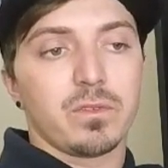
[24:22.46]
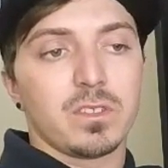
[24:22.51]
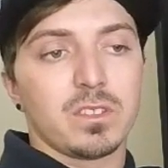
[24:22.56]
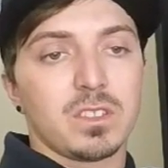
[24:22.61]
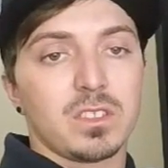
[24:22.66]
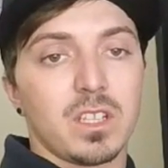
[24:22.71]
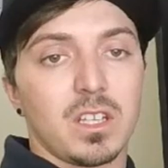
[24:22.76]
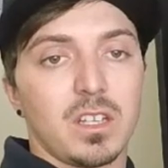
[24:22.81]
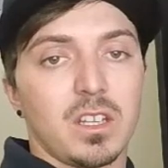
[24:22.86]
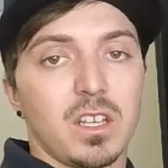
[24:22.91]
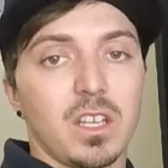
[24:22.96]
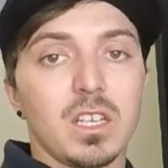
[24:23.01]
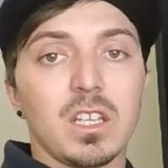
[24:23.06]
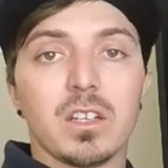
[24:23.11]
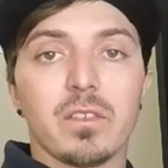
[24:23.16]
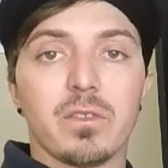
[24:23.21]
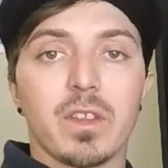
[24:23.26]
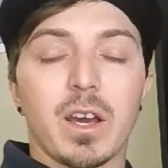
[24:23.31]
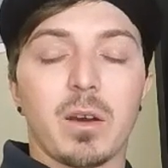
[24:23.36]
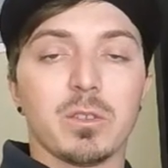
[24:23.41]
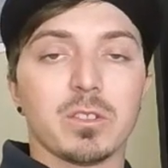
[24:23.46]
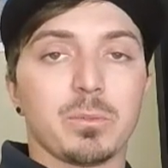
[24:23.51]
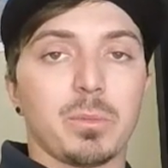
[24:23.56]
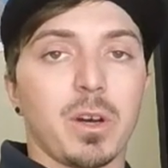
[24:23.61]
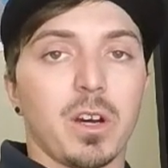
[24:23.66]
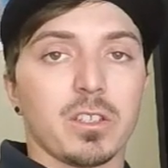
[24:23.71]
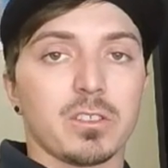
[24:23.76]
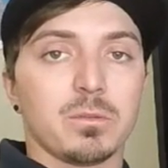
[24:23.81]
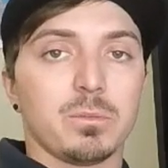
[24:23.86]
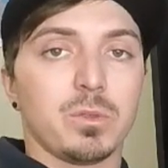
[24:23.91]
said any of that was
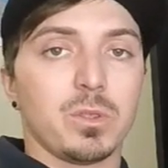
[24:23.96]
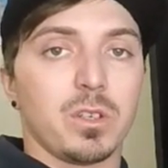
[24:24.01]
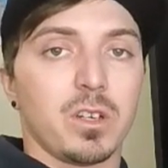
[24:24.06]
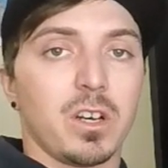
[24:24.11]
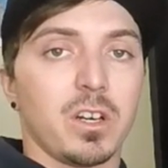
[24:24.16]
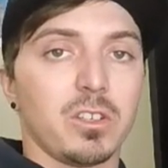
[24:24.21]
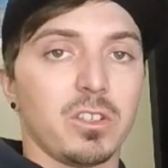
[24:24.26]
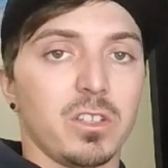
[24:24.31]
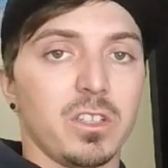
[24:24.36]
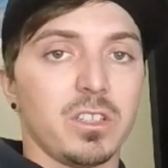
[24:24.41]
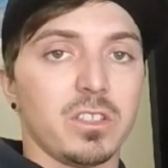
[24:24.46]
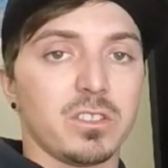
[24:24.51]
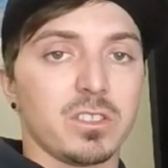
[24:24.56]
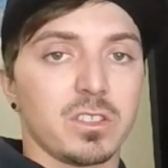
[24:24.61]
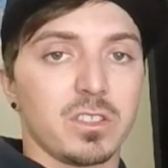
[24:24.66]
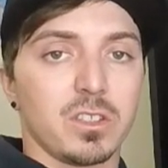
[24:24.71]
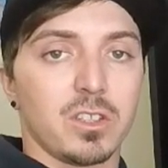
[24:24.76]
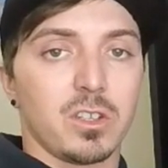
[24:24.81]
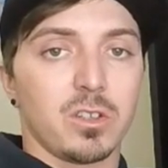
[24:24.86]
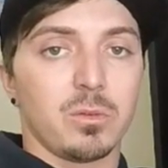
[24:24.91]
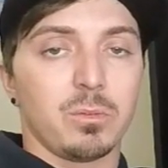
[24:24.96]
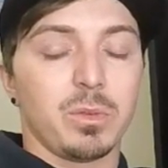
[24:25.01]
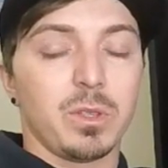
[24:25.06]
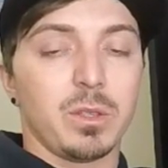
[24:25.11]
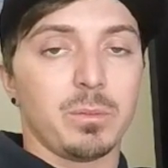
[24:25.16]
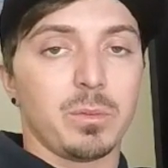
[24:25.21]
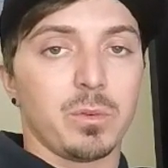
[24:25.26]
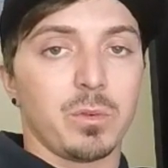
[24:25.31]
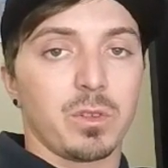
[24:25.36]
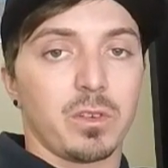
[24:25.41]
possible 100 years ago,
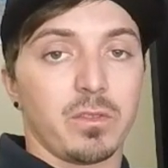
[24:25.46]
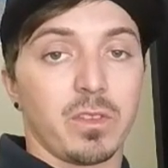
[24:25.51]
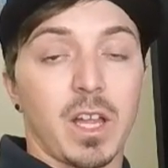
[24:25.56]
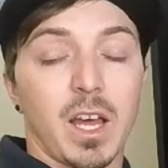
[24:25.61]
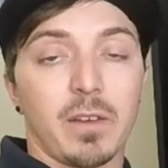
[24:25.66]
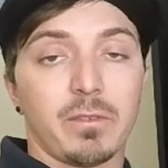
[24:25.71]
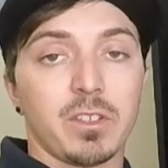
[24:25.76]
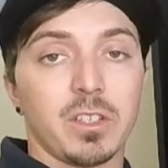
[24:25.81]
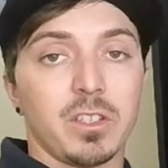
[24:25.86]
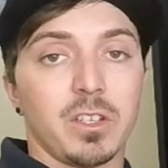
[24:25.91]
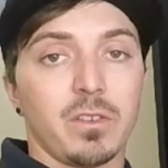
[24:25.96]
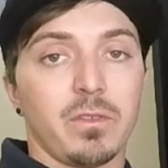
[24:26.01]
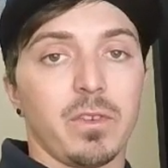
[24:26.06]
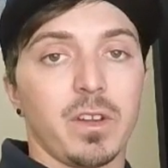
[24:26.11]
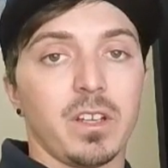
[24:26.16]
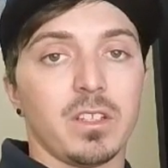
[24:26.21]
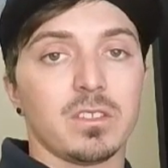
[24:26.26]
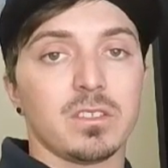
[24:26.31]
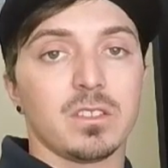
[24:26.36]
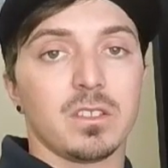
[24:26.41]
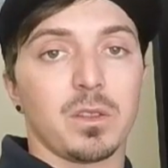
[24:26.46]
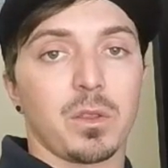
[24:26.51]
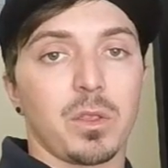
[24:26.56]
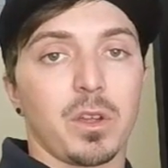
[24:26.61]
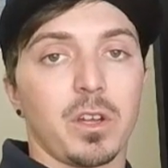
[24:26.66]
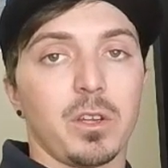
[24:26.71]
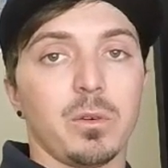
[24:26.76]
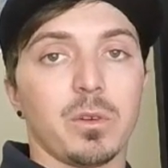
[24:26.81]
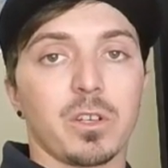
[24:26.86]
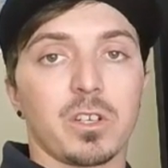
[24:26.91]
people would have laughed in your face and
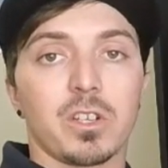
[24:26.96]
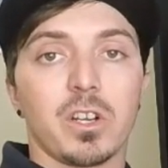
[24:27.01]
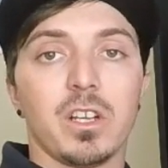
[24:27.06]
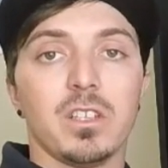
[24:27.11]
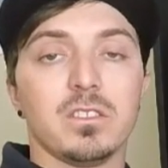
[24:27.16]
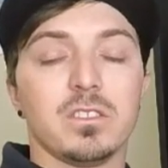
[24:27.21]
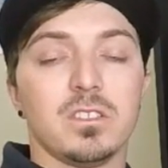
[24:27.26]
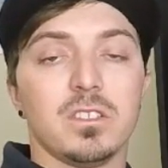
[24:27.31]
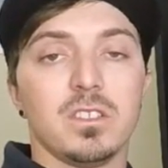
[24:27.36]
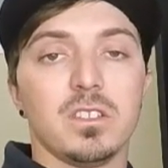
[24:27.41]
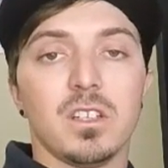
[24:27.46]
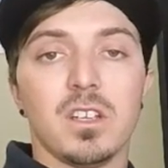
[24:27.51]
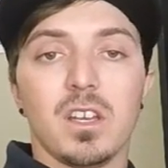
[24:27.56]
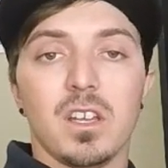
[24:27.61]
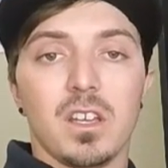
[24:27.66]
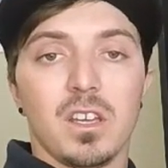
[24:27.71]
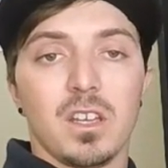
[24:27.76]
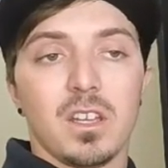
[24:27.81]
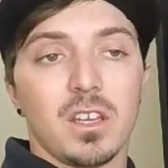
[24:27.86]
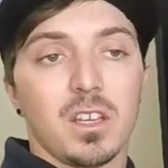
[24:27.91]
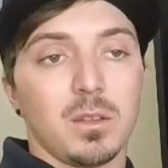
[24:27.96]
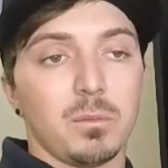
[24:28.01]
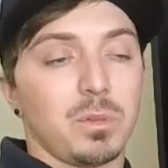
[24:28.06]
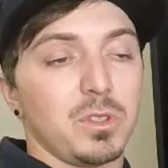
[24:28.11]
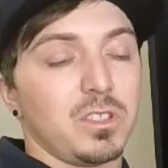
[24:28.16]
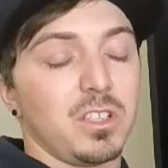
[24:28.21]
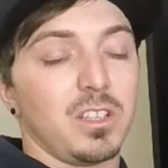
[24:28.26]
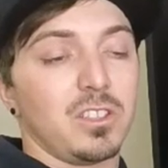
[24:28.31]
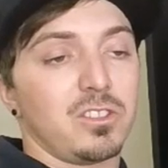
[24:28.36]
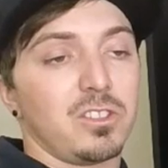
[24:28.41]
thought you were crazy and
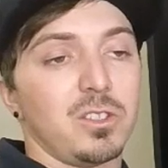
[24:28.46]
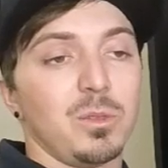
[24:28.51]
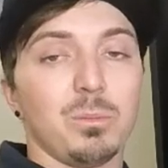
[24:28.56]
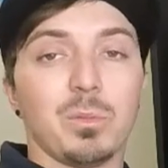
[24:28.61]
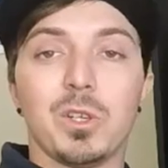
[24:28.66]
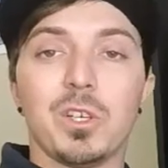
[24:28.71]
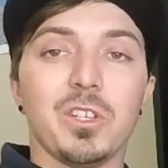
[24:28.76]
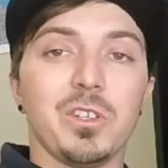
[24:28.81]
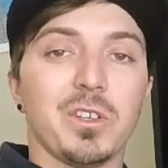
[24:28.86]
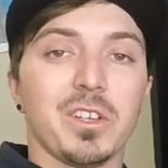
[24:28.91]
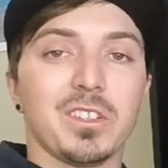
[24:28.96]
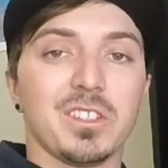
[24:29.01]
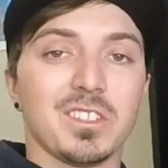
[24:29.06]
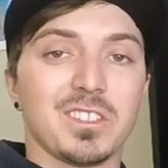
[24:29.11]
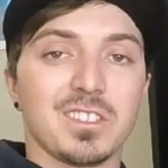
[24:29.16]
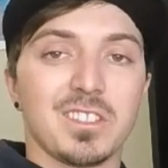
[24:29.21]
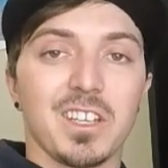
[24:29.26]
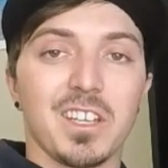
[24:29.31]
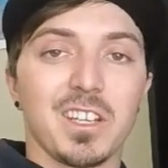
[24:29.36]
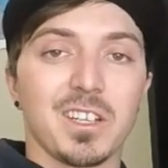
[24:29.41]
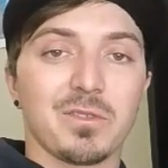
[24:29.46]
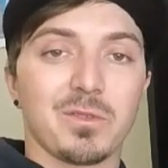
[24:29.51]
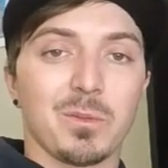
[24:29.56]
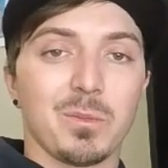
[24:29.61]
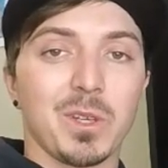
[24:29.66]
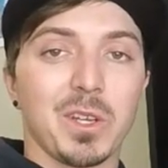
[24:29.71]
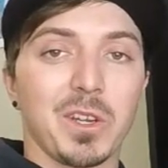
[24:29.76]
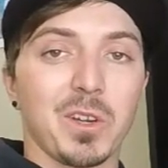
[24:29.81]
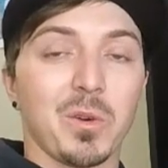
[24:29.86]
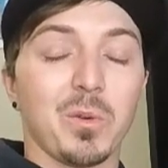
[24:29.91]
potentially burnt you at the stake for
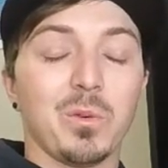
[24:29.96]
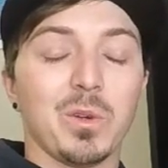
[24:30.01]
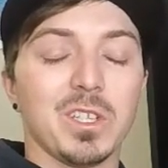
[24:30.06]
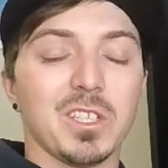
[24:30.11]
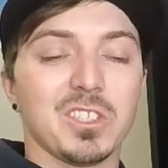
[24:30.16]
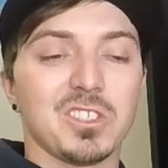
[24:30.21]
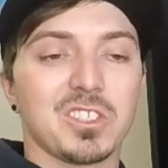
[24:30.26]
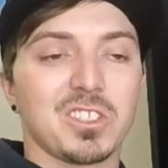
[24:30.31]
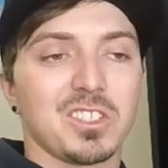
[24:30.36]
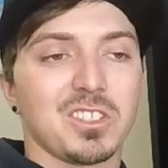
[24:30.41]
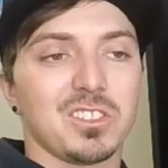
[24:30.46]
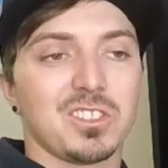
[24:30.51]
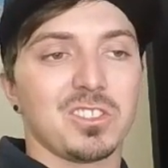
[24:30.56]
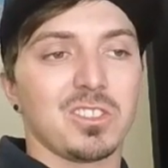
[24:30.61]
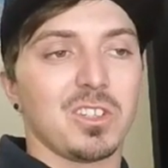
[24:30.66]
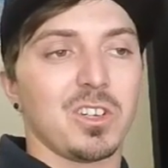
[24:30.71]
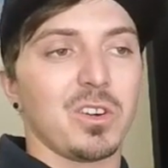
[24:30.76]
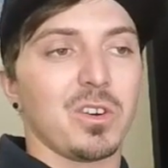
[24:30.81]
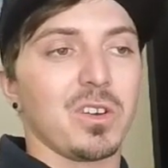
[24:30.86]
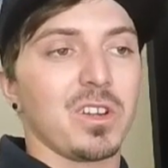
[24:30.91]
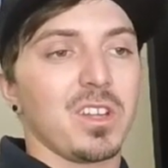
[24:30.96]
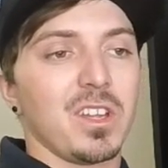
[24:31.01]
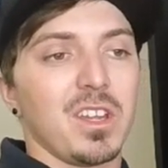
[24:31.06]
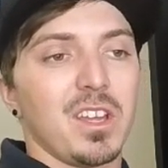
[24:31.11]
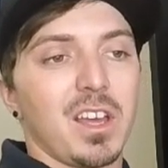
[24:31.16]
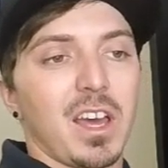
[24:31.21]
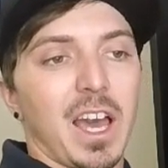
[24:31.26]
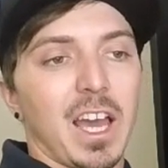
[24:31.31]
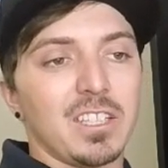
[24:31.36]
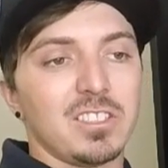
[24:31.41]
being a witch. So
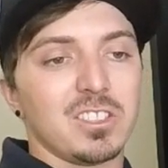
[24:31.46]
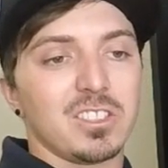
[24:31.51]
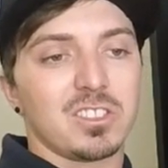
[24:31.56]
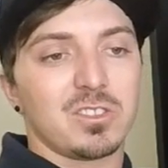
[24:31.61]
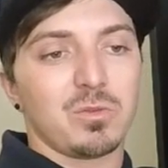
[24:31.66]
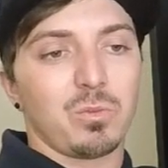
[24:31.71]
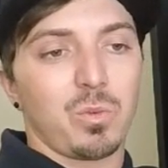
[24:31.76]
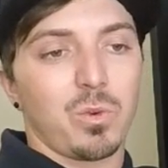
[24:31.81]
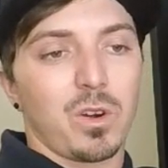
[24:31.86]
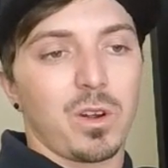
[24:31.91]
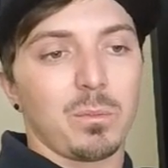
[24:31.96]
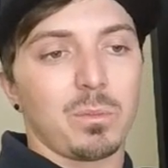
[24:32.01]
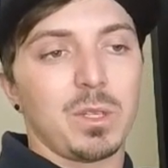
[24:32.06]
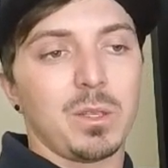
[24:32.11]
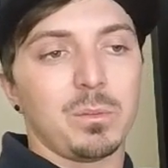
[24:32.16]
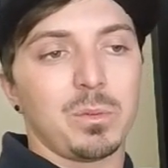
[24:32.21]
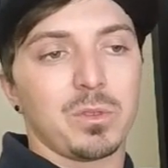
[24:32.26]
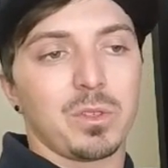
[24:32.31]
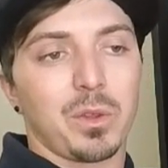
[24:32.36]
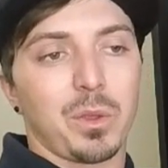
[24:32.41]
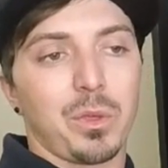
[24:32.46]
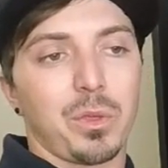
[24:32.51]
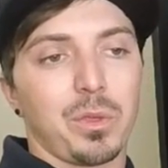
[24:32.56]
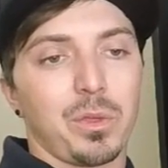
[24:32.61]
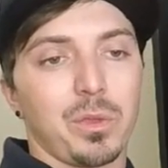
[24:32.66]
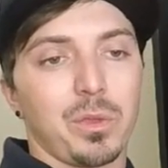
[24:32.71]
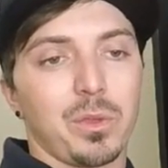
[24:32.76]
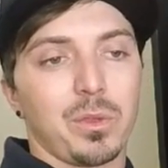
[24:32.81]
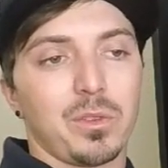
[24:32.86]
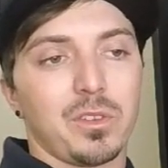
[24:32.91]
I just want people to
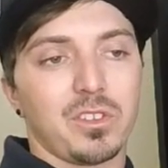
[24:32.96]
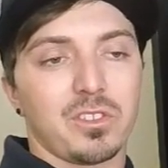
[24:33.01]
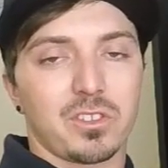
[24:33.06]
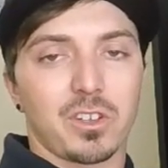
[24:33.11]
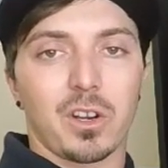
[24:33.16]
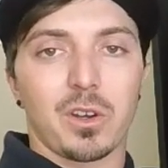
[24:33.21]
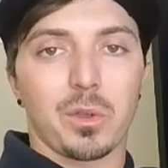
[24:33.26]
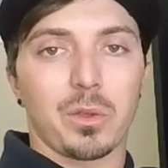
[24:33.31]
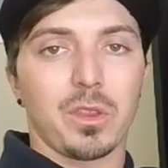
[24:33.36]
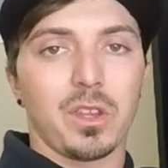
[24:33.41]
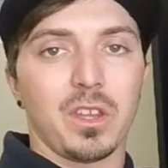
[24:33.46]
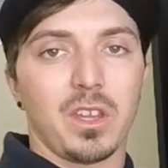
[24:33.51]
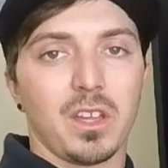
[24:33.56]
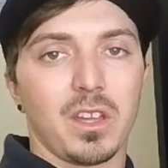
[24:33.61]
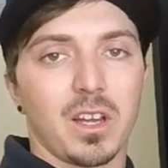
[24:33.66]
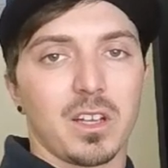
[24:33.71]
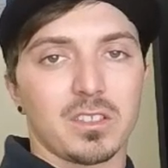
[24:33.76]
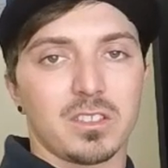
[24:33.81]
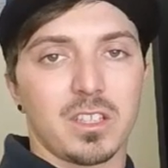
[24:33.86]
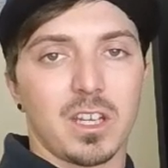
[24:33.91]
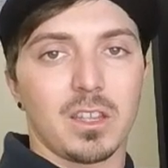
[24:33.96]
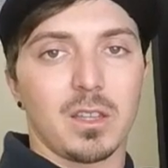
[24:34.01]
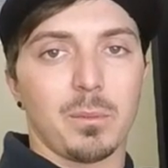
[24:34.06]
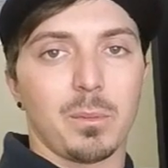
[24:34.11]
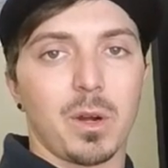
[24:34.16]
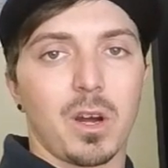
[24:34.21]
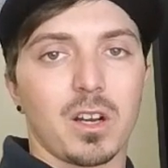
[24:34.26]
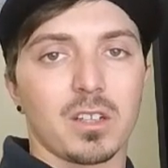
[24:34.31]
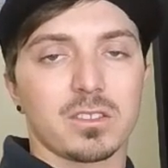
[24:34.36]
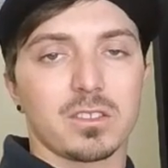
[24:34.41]
start thinking outside the
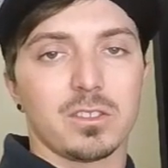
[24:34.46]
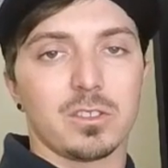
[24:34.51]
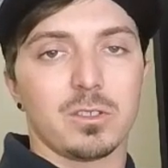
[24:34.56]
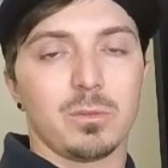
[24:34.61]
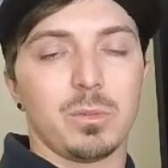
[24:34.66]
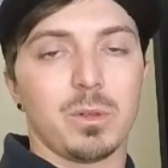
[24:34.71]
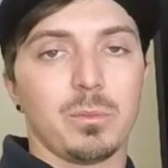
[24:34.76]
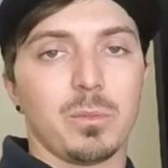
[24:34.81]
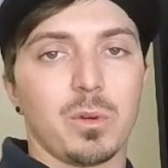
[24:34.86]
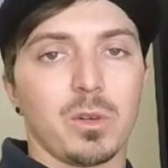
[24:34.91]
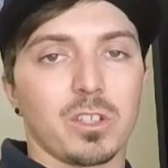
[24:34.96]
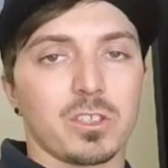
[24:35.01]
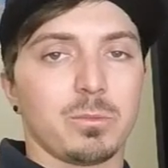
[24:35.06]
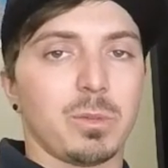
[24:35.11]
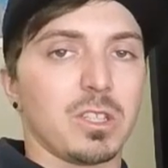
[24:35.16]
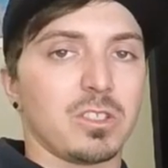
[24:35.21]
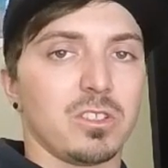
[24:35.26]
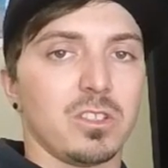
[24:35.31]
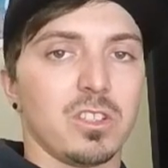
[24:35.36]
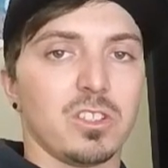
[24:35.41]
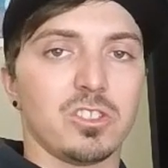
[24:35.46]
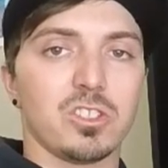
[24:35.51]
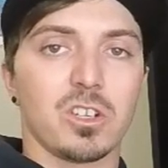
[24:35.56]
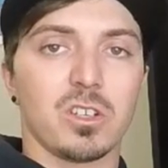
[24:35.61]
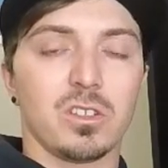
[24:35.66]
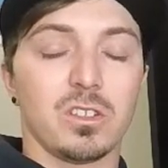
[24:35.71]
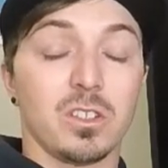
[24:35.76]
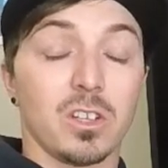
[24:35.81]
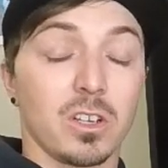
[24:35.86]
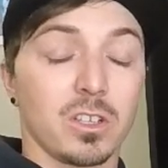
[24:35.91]
box a little bit more, especially the
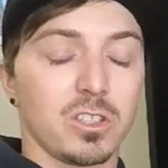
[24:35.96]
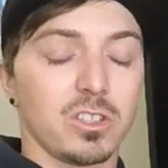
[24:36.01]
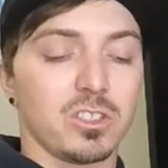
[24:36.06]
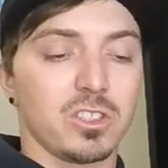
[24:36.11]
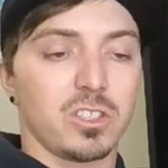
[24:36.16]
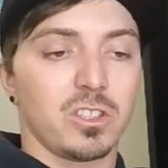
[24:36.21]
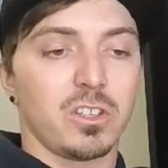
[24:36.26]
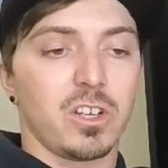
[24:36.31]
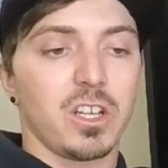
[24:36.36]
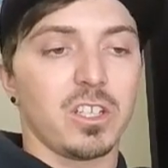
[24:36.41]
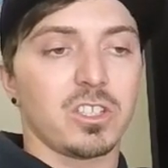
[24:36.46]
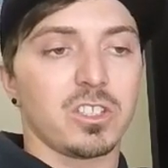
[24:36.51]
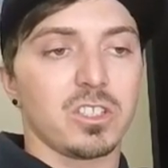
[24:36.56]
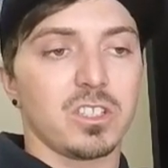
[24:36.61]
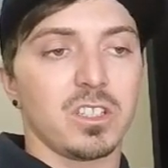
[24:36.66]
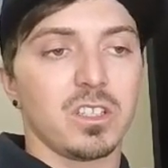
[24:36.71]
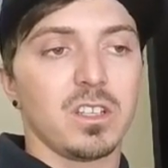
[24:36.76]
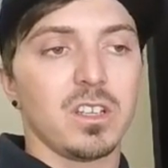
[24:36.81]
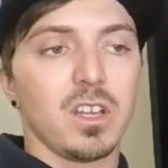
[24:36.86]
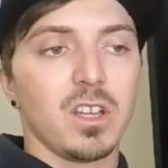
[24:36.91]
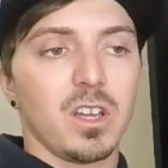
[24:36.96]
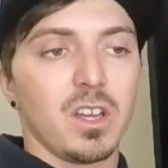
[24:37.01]
younger generation.